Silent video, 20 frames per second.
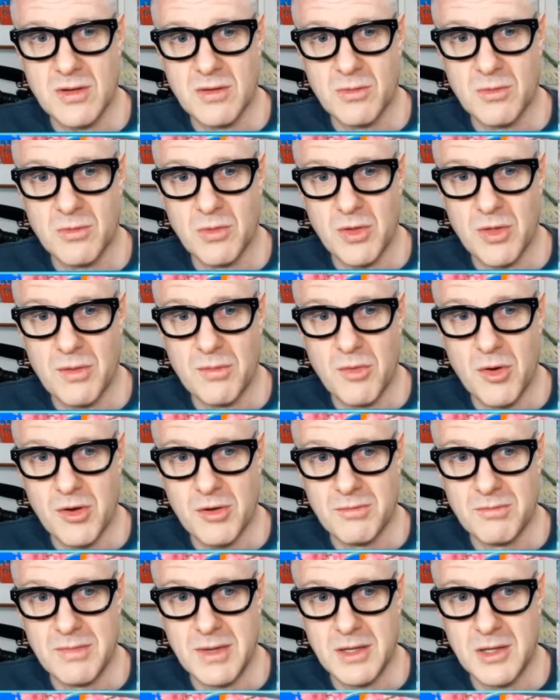with a
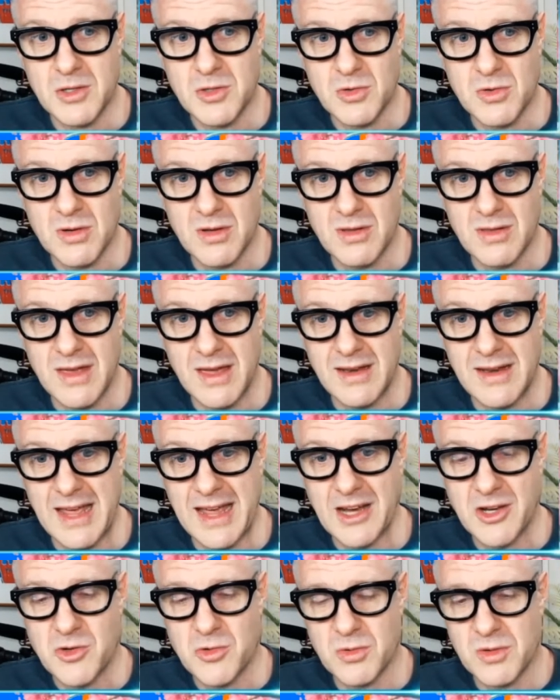modern military that
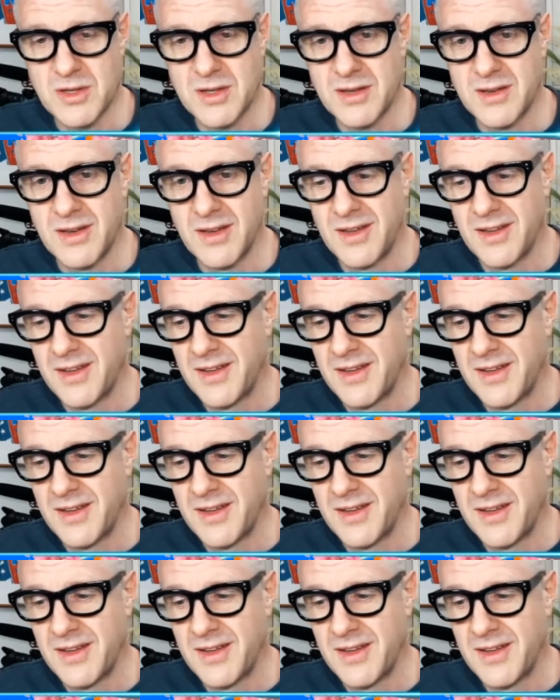actually,